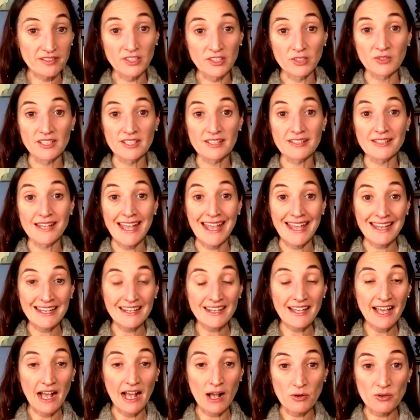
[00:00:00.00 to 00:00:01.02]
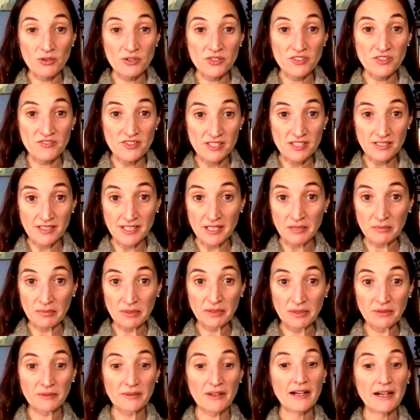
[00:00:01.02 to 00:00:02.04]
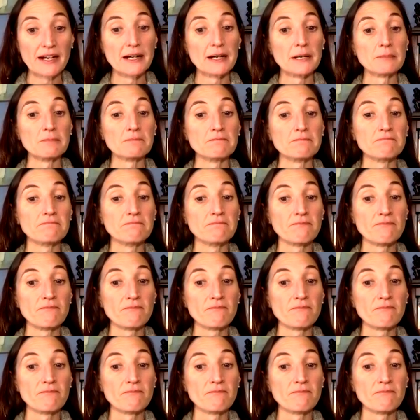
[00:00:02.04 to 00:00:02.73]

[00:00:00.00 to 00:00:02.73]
You need eight hours of sleep. Um,